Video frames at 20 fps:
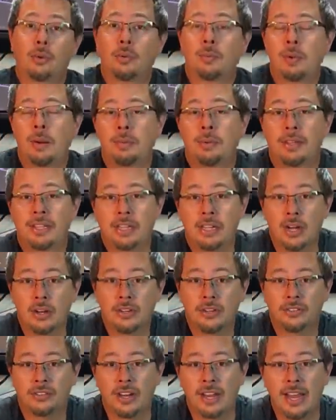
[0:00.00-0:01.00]
will remember the
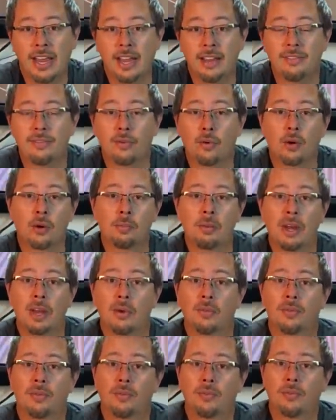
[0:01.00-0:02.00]
contest I had for
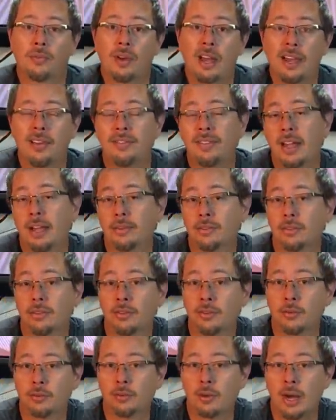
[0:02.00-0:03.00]
my 5,000
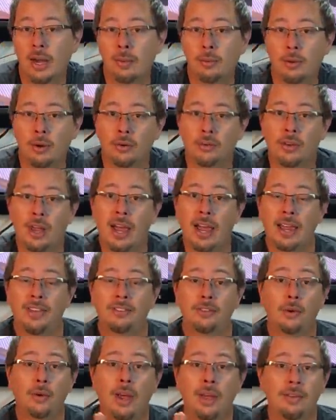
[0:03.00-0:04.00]
subscribers, I still